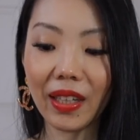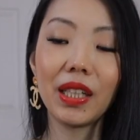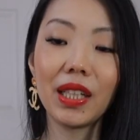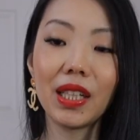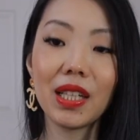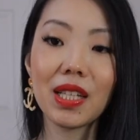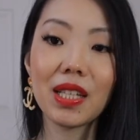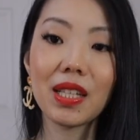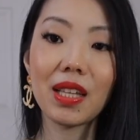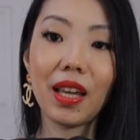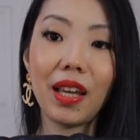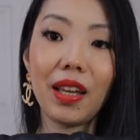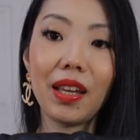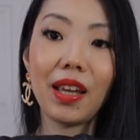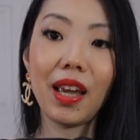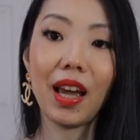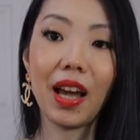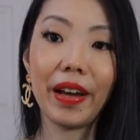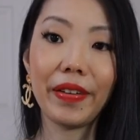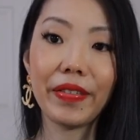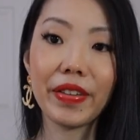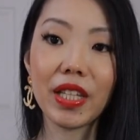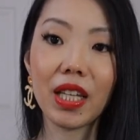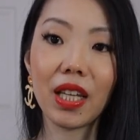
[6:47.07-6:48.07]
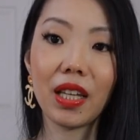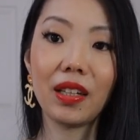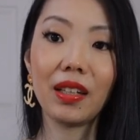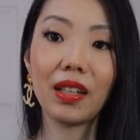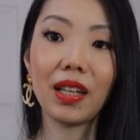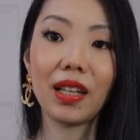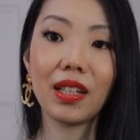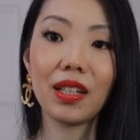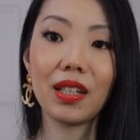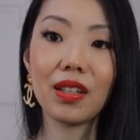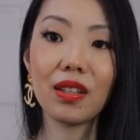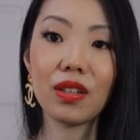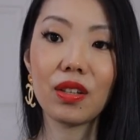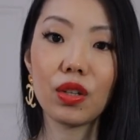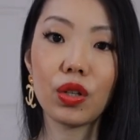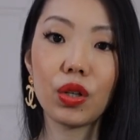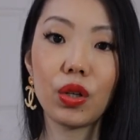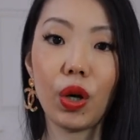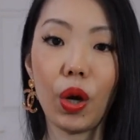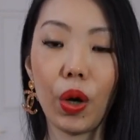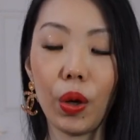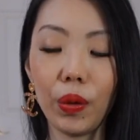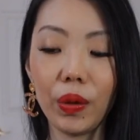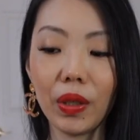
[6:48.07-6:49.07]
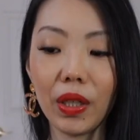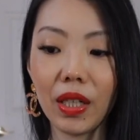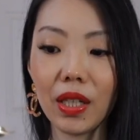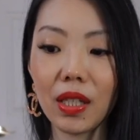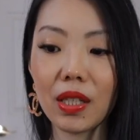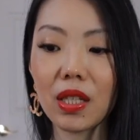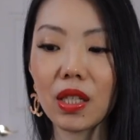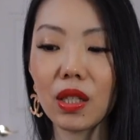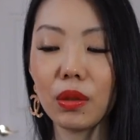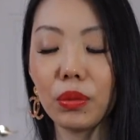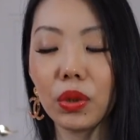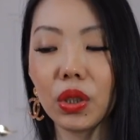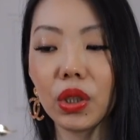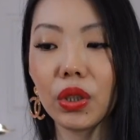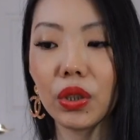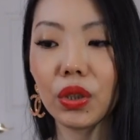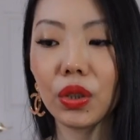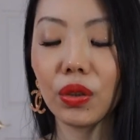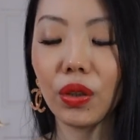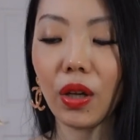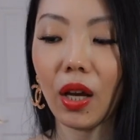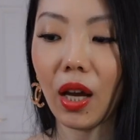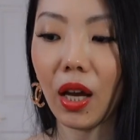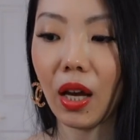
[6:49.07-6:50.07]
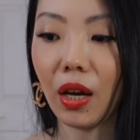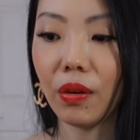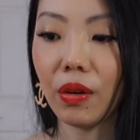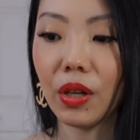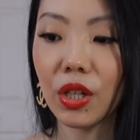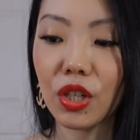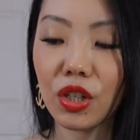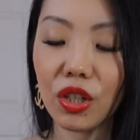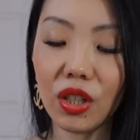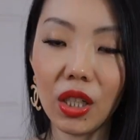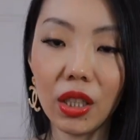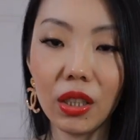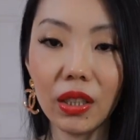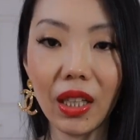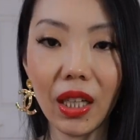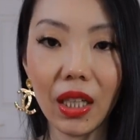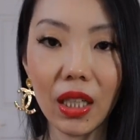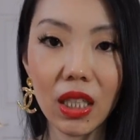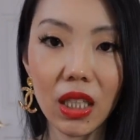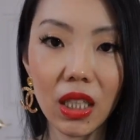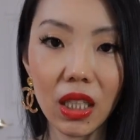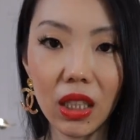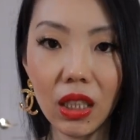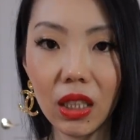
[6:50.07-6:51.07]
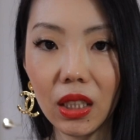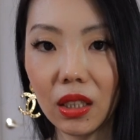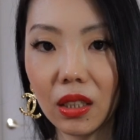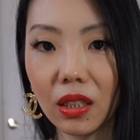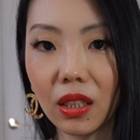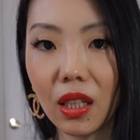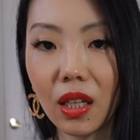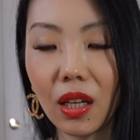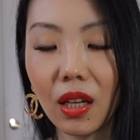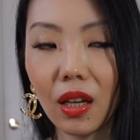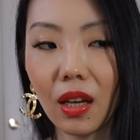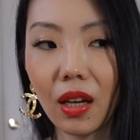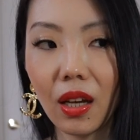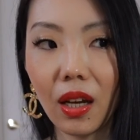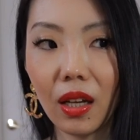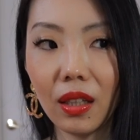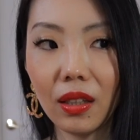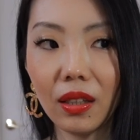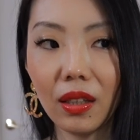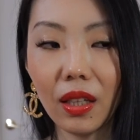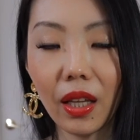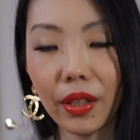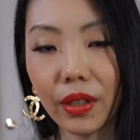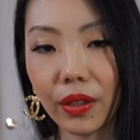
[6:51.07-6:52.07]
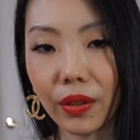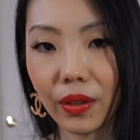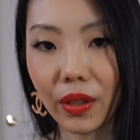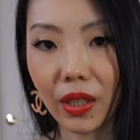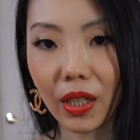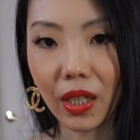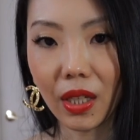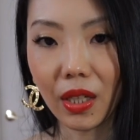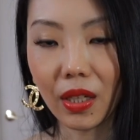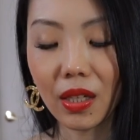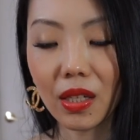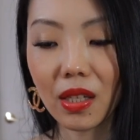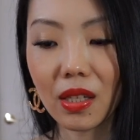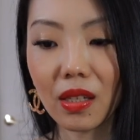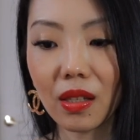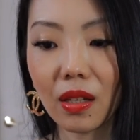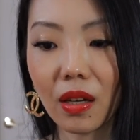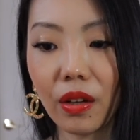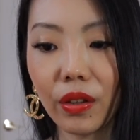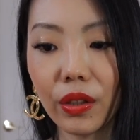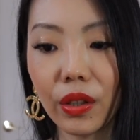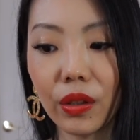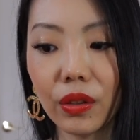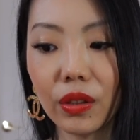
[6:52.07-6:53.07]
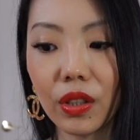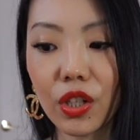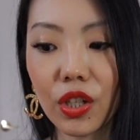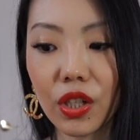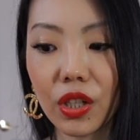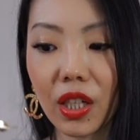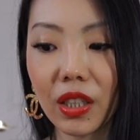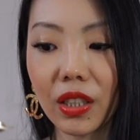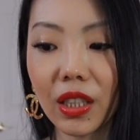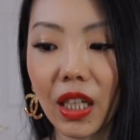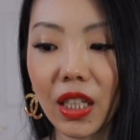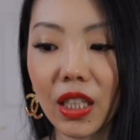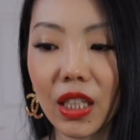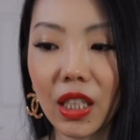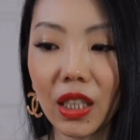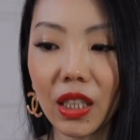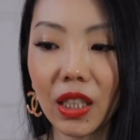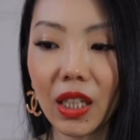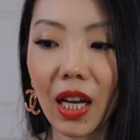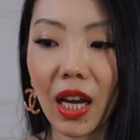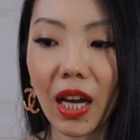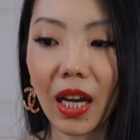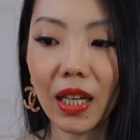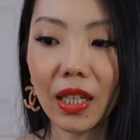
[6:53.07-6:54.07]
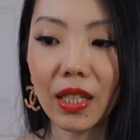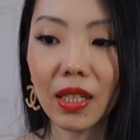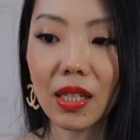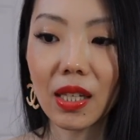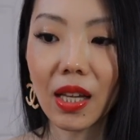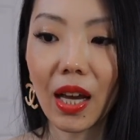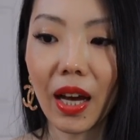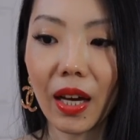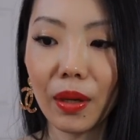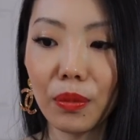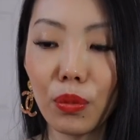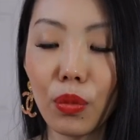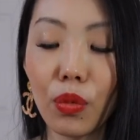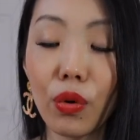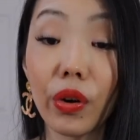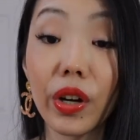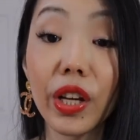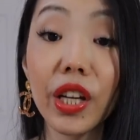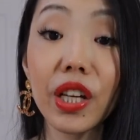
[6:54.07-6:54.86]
It is a calfskin that is coated, similar to how a Chanel 19 leather is, although the Chanel 19 has had more